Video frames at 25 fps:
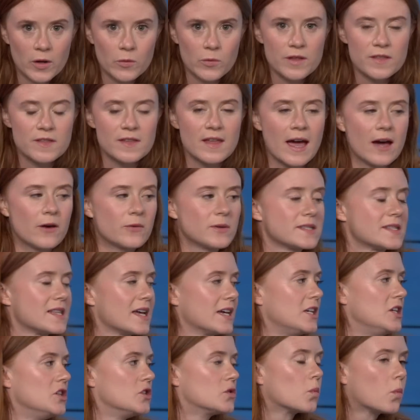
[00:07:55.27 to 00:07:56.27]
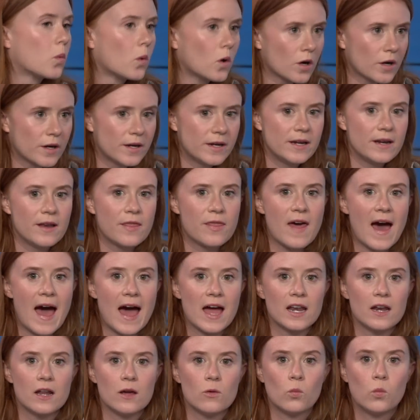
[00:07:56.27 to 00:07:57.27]
with now is that he's worried
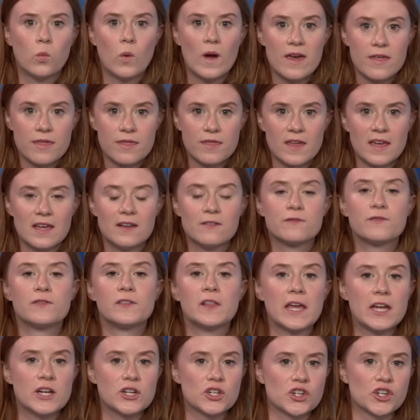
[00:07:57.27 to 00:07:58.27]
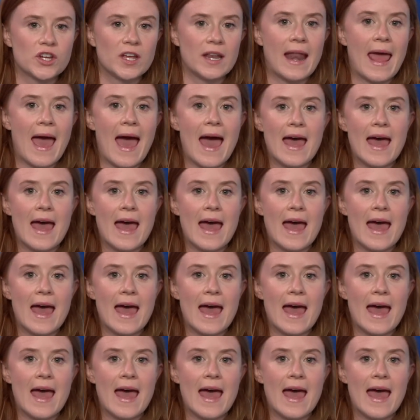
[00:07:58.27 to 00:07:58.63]
that with inflation,